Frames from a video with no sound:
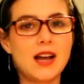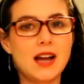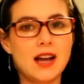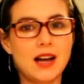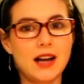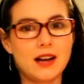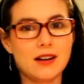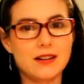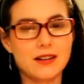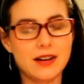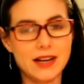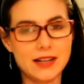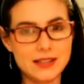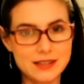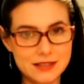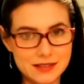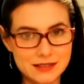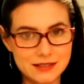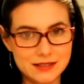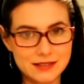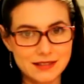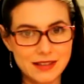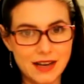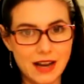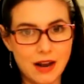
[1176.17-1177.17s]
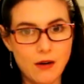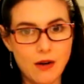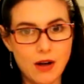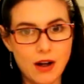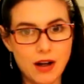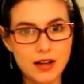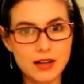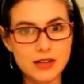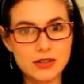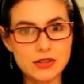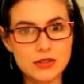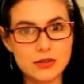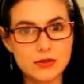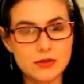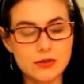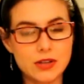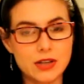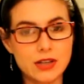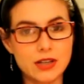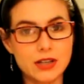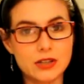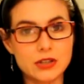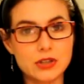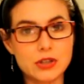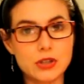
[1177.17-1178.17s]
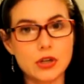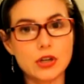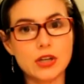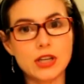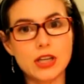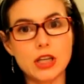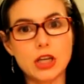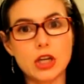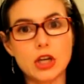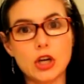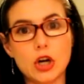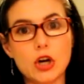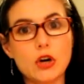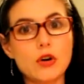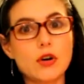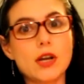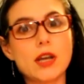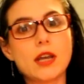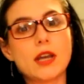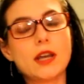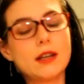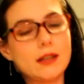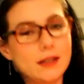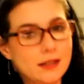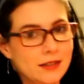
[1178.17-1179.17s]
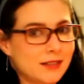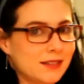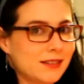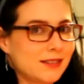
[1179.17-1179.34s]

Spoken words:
All right, now on to the turkey curry.